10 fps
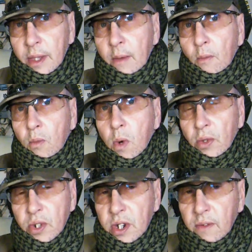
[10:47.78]
Then
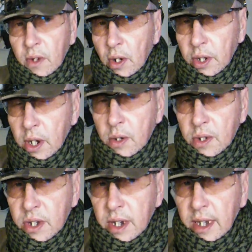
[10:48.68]
once you've got
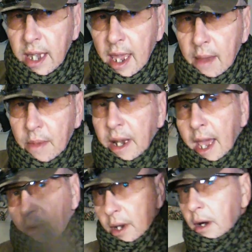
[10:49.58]
used to the game and
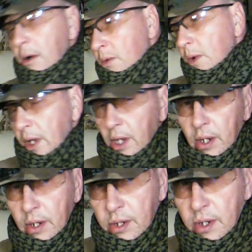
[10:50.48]
how it all
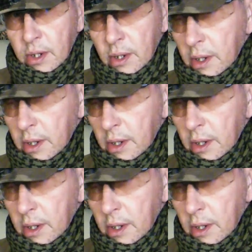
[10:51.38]
works,